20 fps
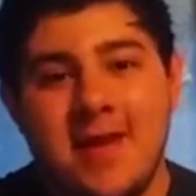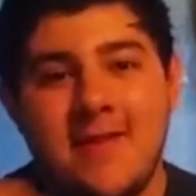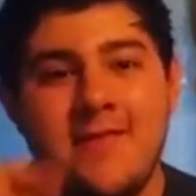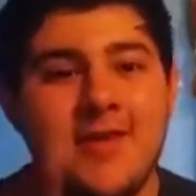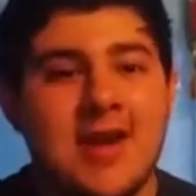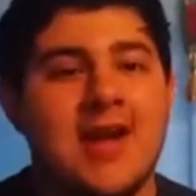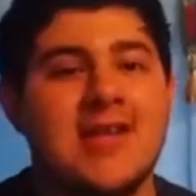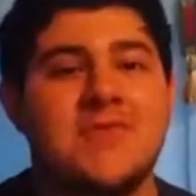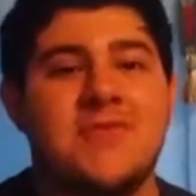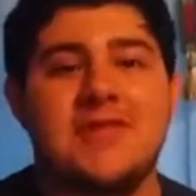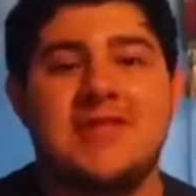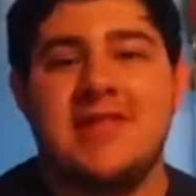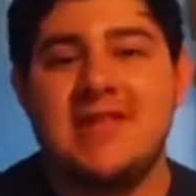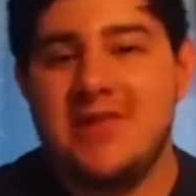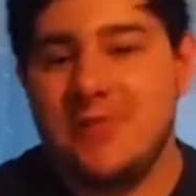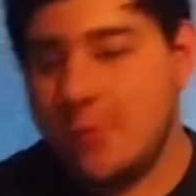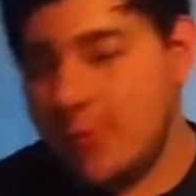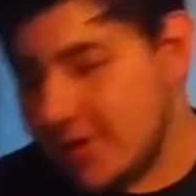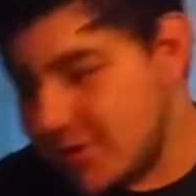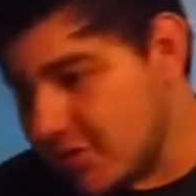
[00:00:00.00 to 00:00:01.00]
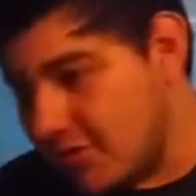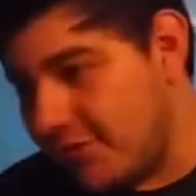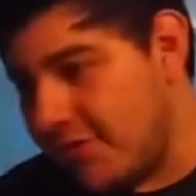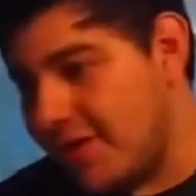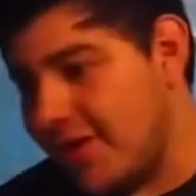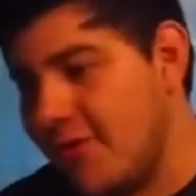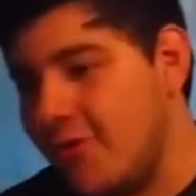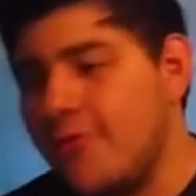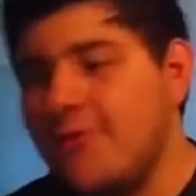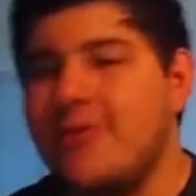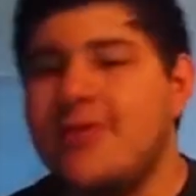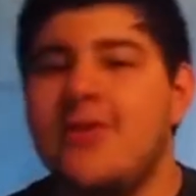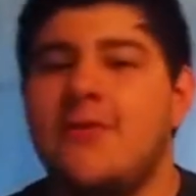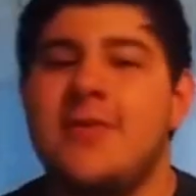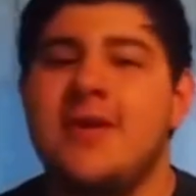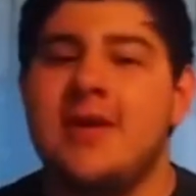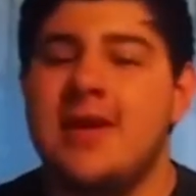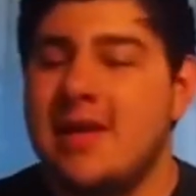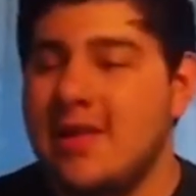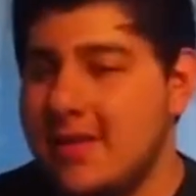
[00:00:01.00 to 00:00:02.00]
If you guys want to see the original video,
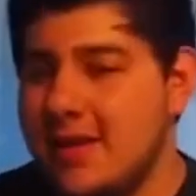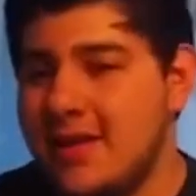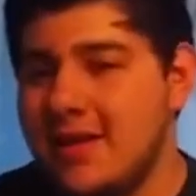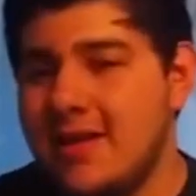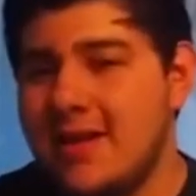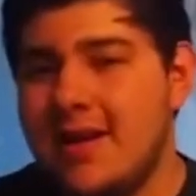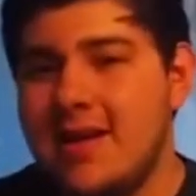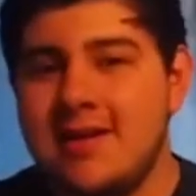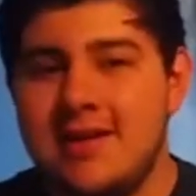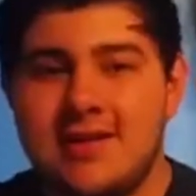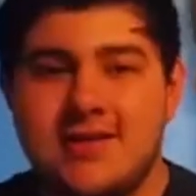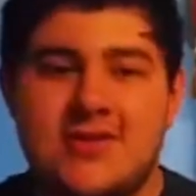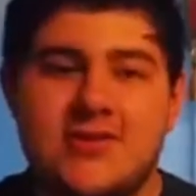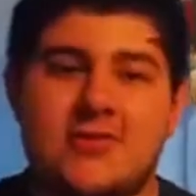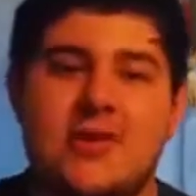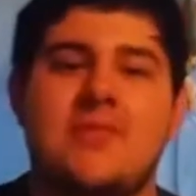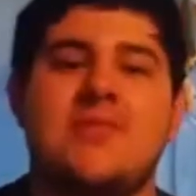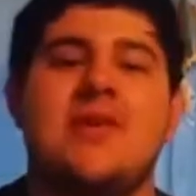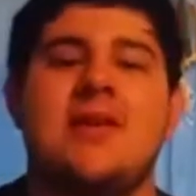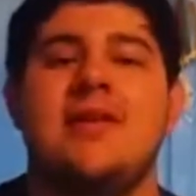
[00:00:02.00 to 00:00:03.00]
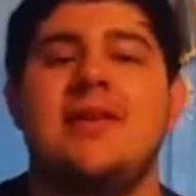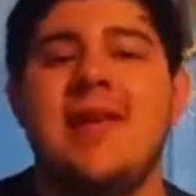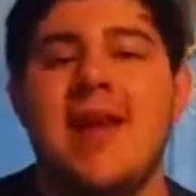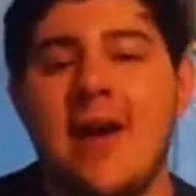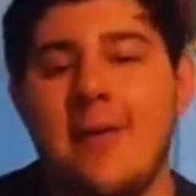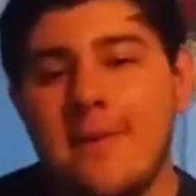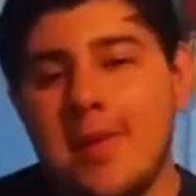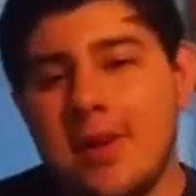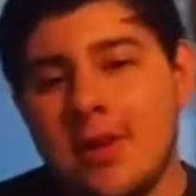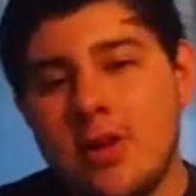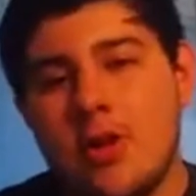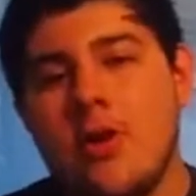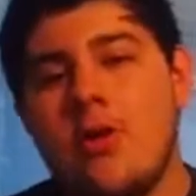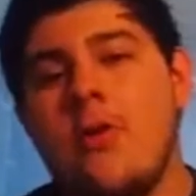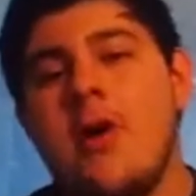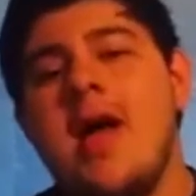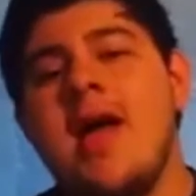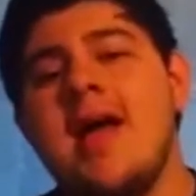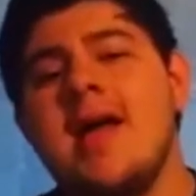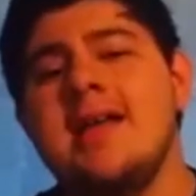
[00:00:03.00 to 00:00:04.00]
there'll be a link in the description down
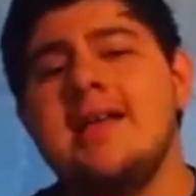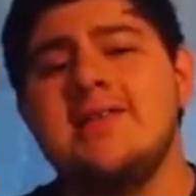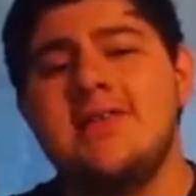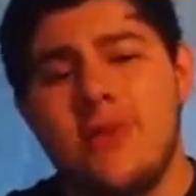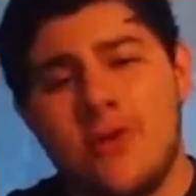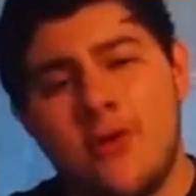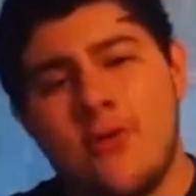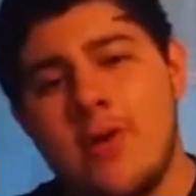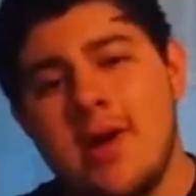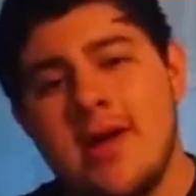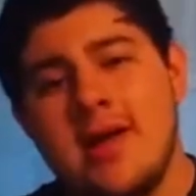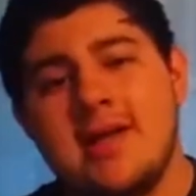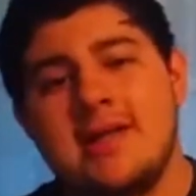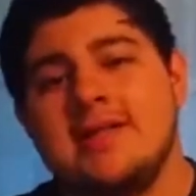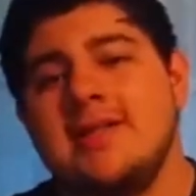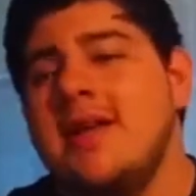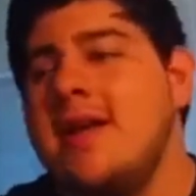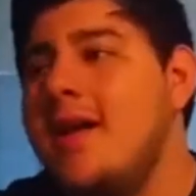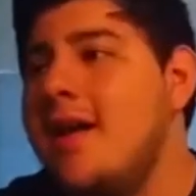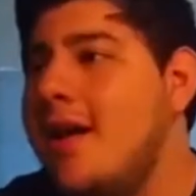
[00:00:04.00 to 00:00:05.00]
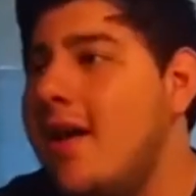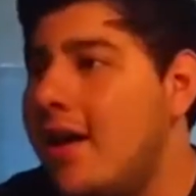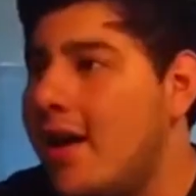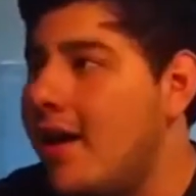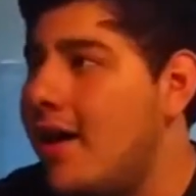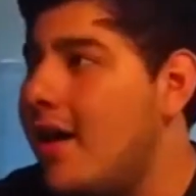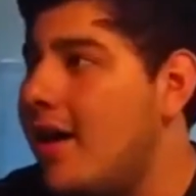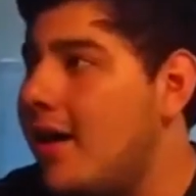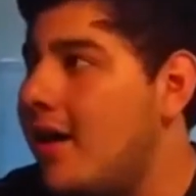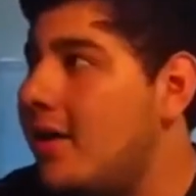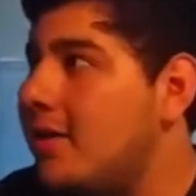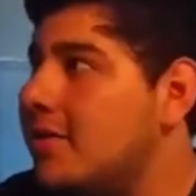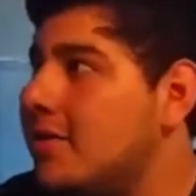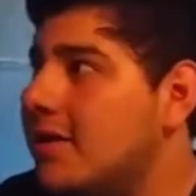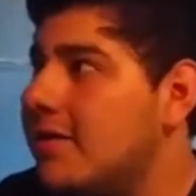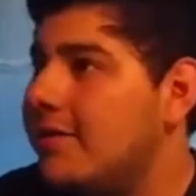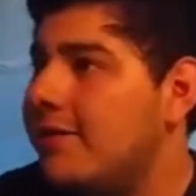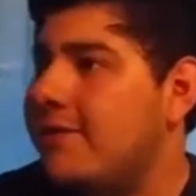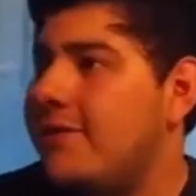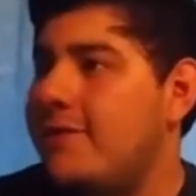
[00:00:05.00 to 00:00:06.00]
below, as always.
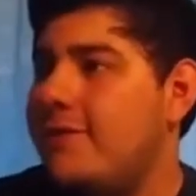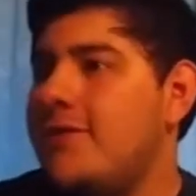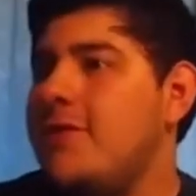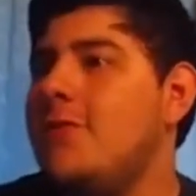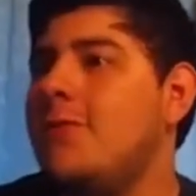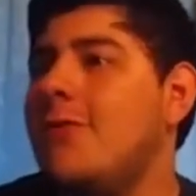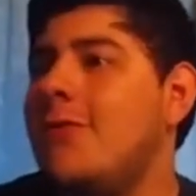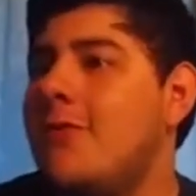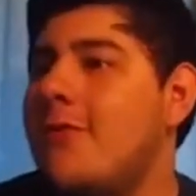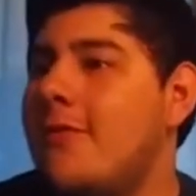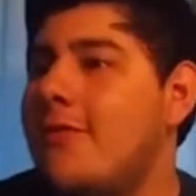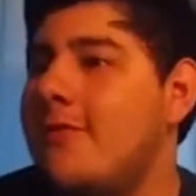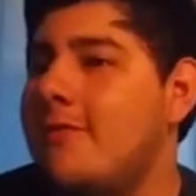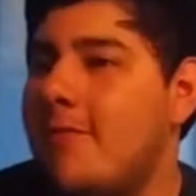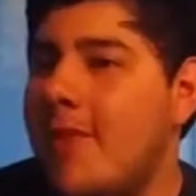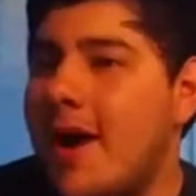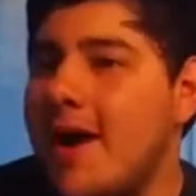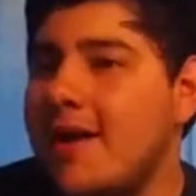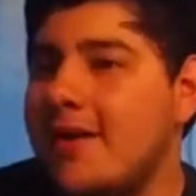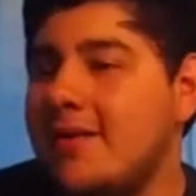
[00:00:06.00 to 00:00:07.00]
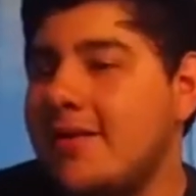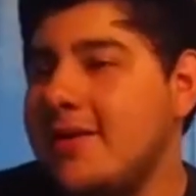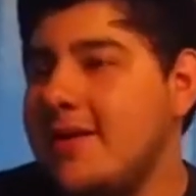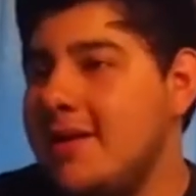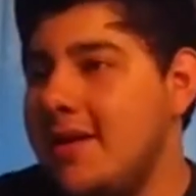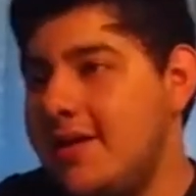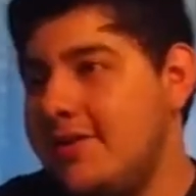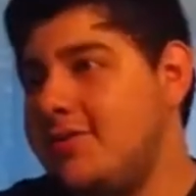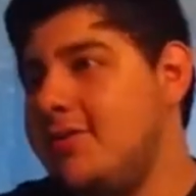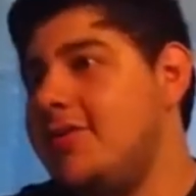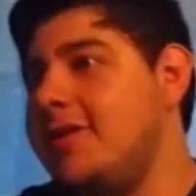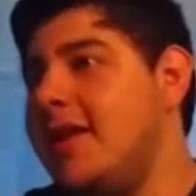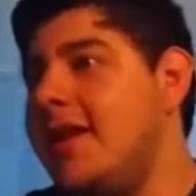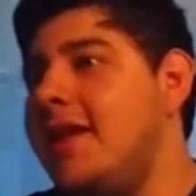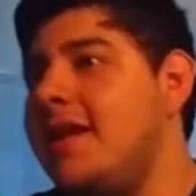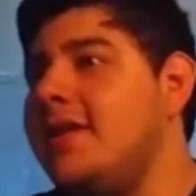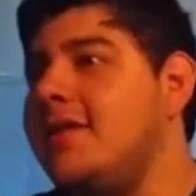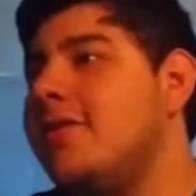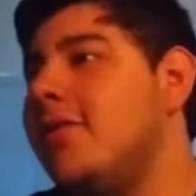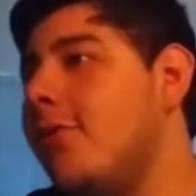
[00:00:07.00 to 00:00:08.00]
If you were mildly
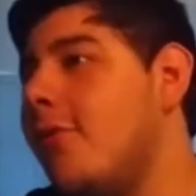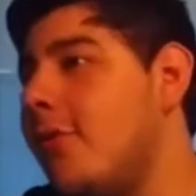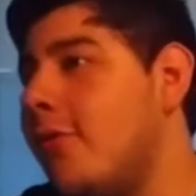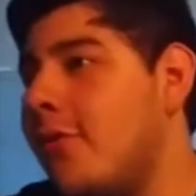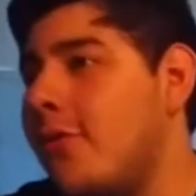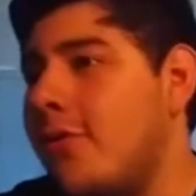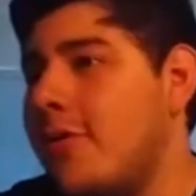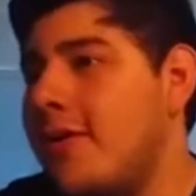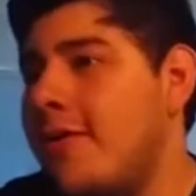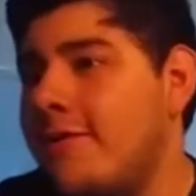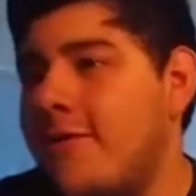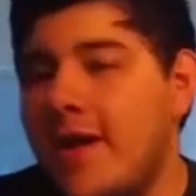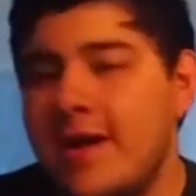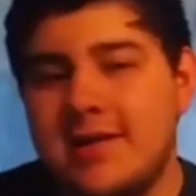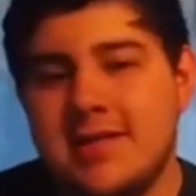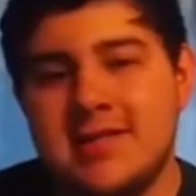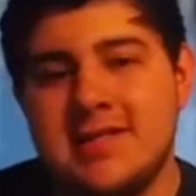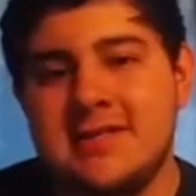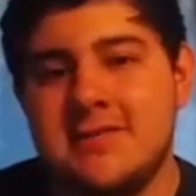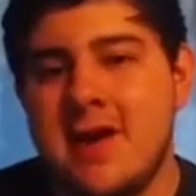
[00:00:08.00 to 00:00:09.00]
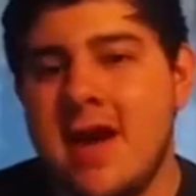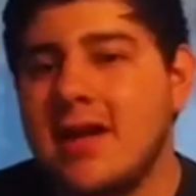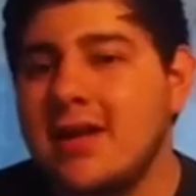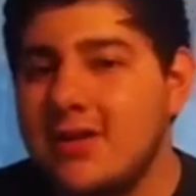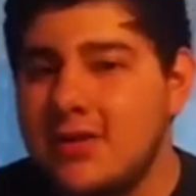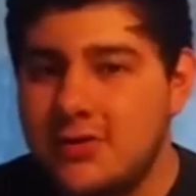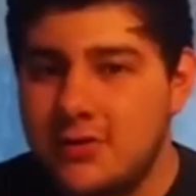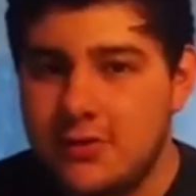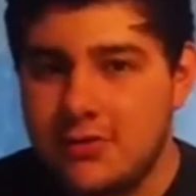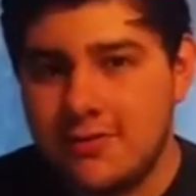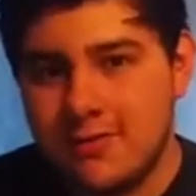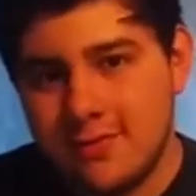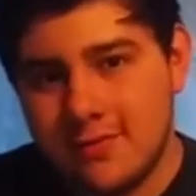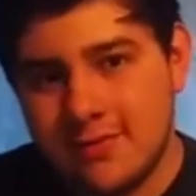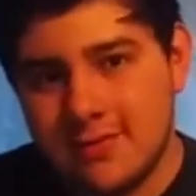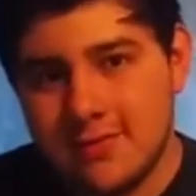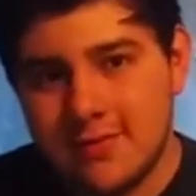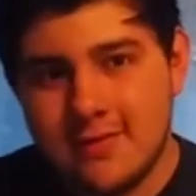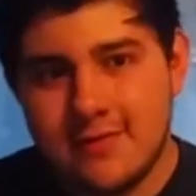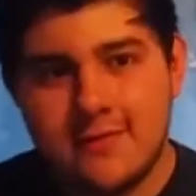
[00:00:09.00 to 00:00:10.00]
entertained, or if I distracted you
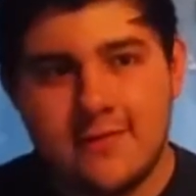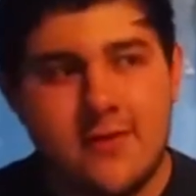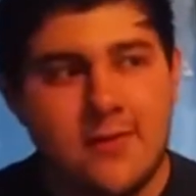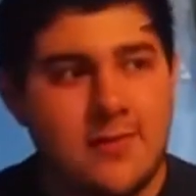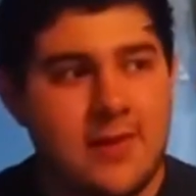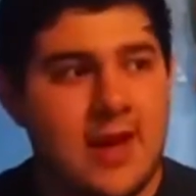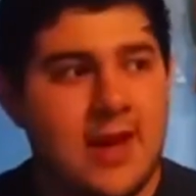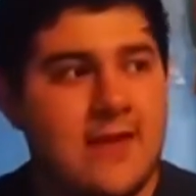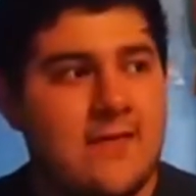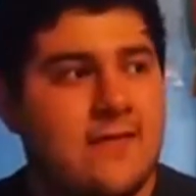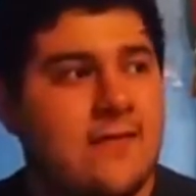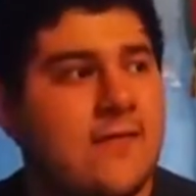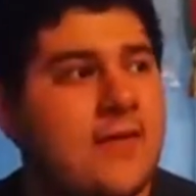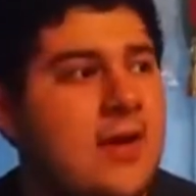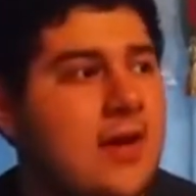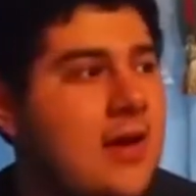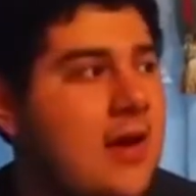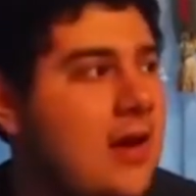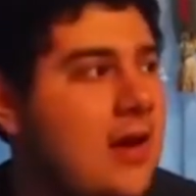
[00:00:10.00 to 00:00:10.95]
from life,